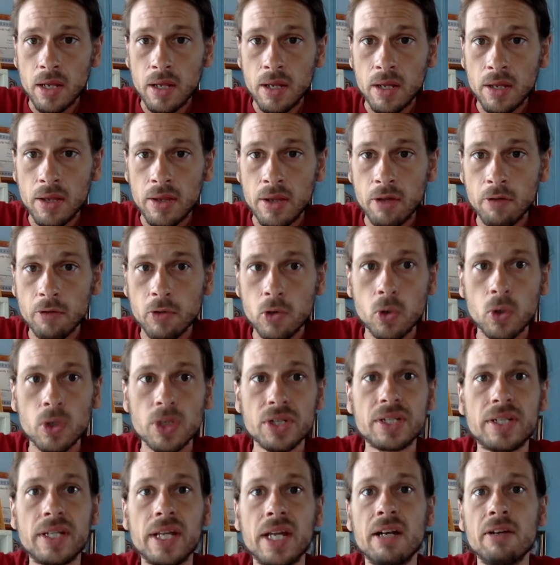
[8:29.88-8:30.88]
Of course,
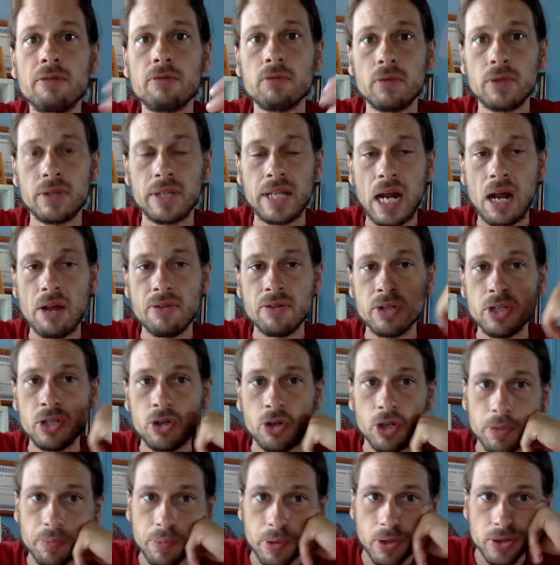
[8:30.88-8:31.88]
then now the New
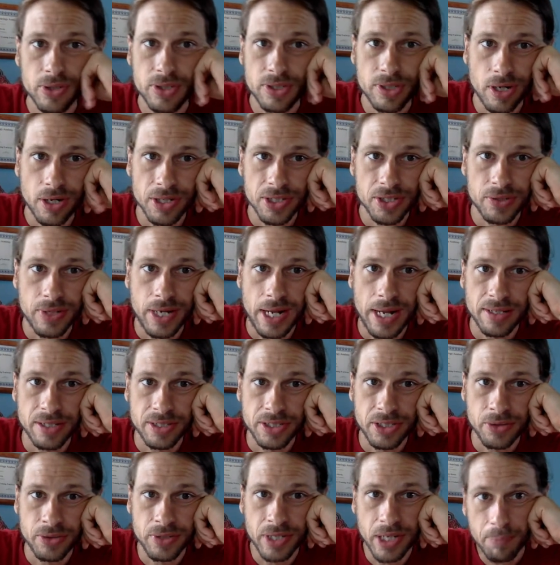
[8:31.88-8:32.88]
York Post also had to
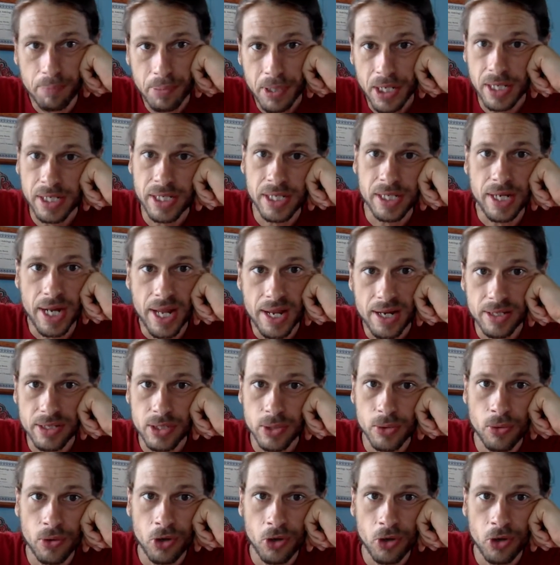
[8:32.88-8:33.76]
do an opinion editorial